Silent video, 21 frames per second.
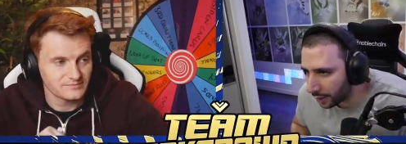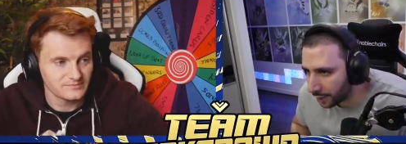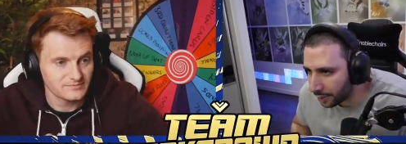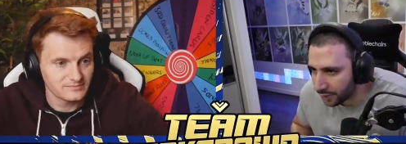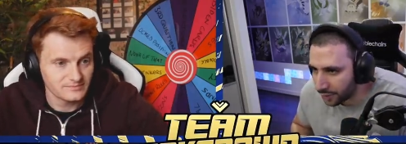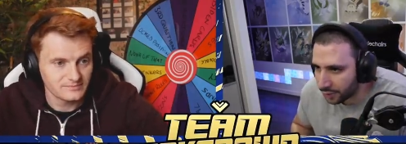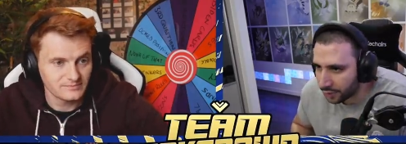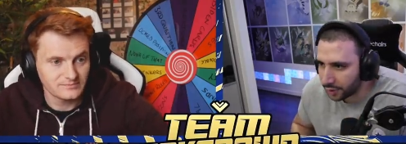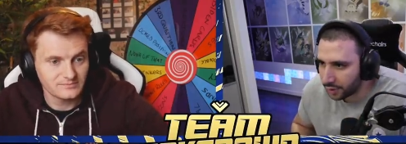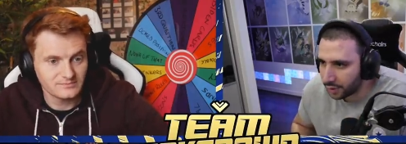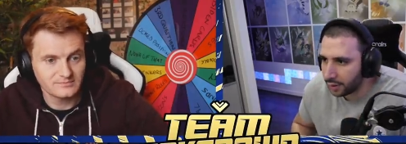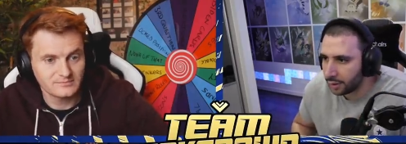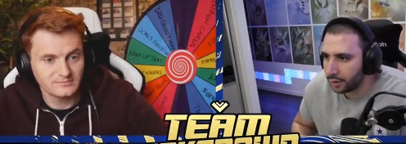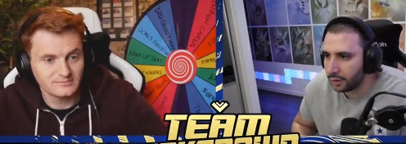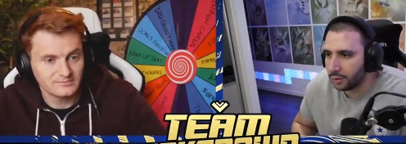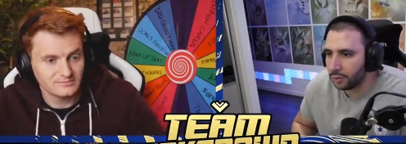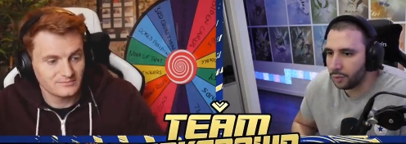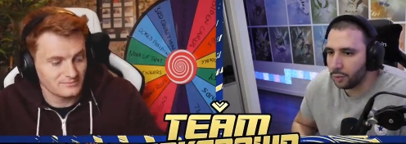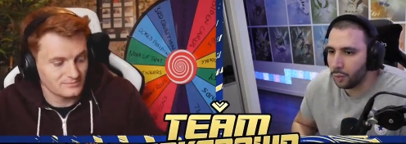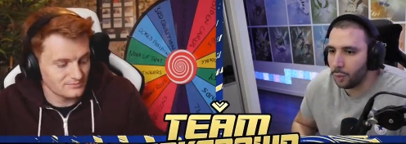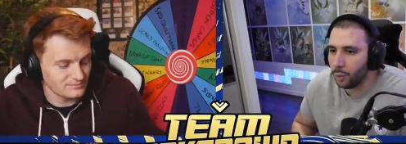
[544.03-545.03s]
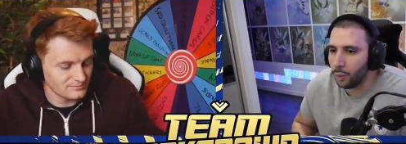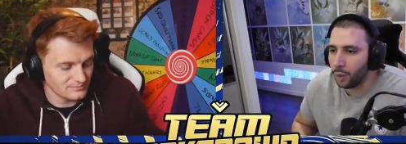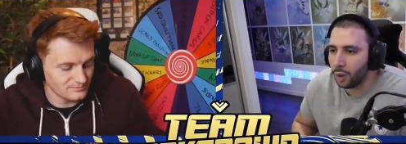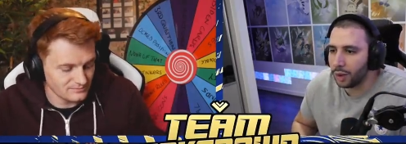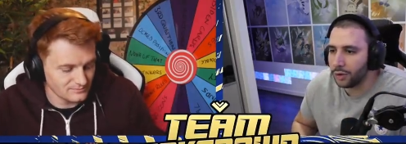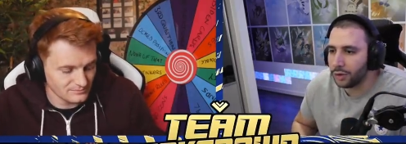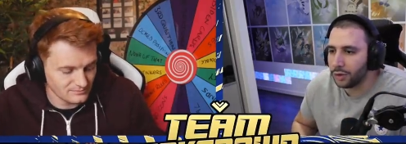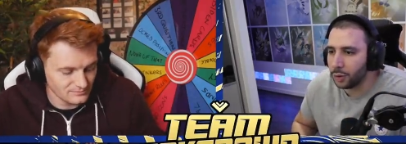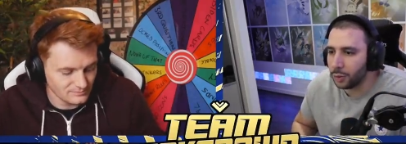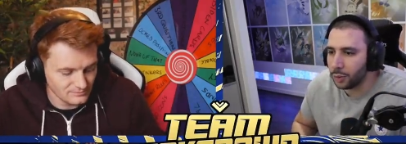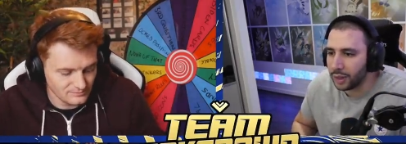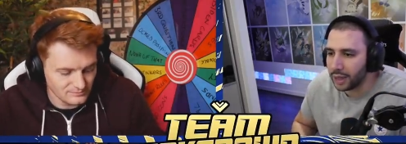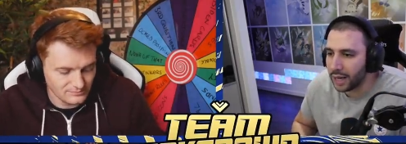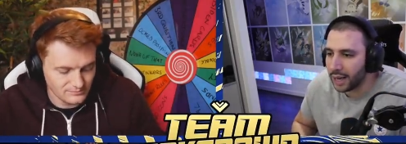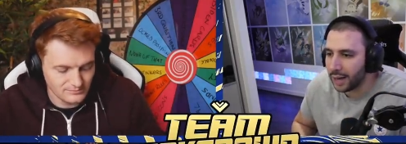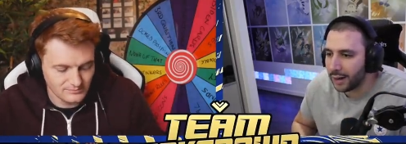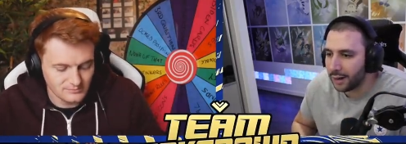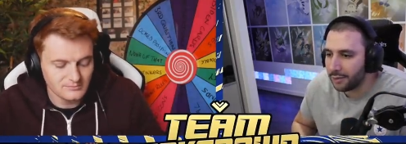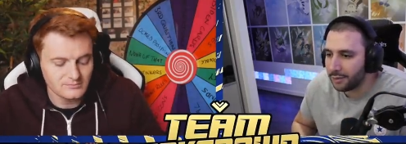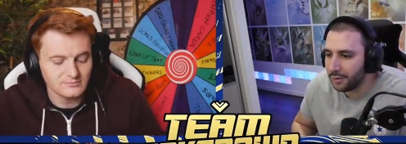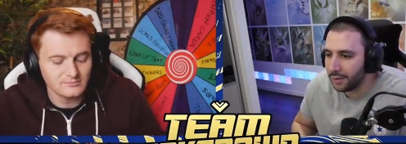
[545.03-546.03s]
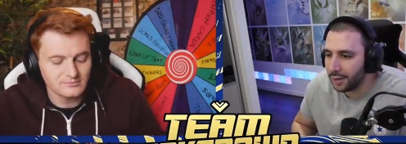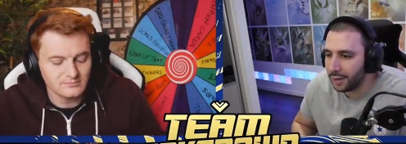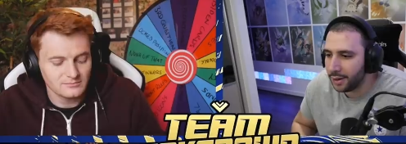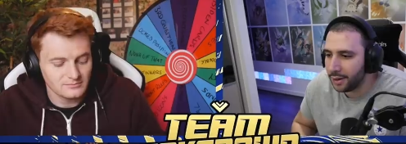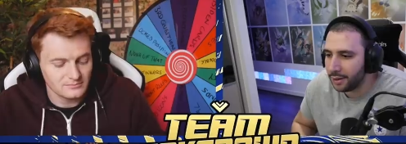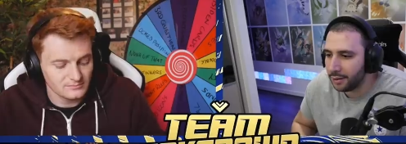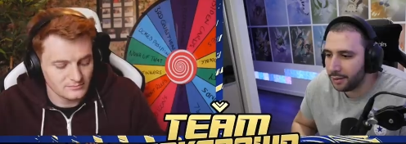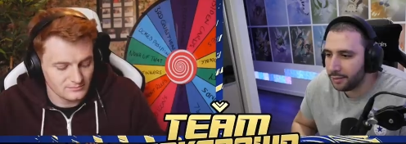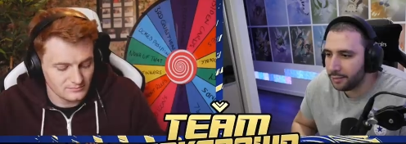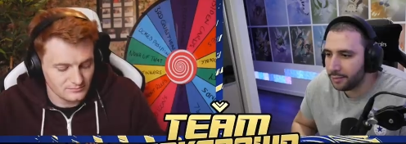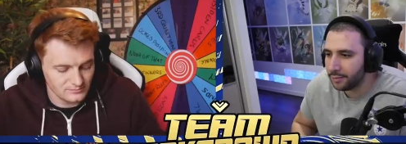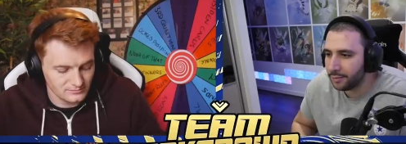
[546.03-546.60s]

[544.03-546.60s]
Speaker 1: Let's see. What do we have here?